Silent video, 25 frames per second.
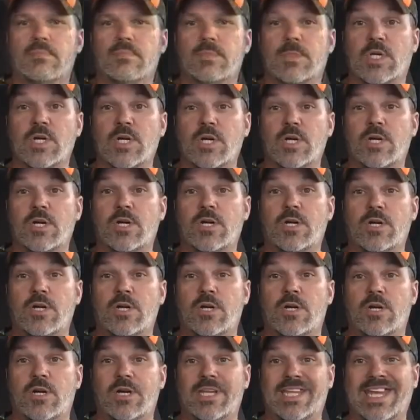
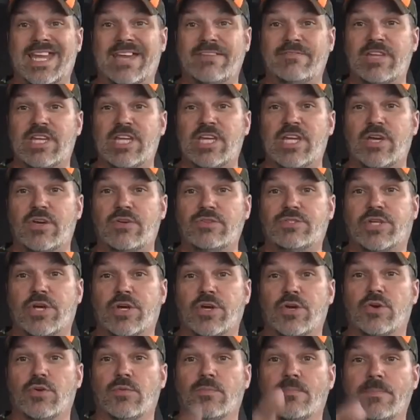Good evening,
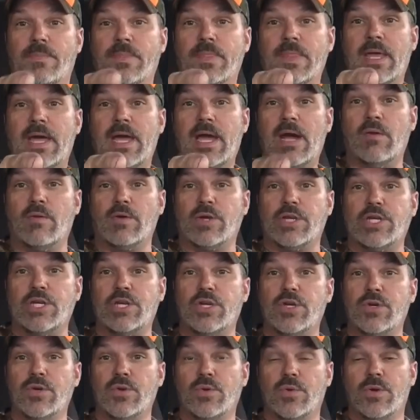YouTube. How are
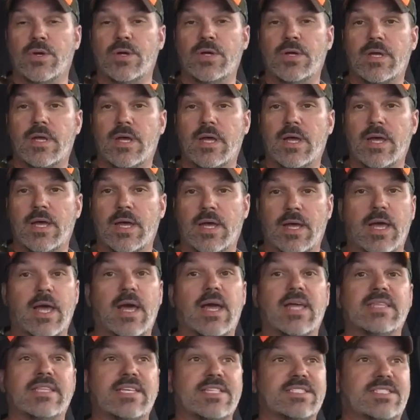you
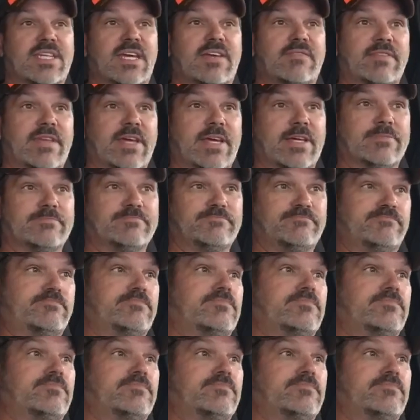this evening?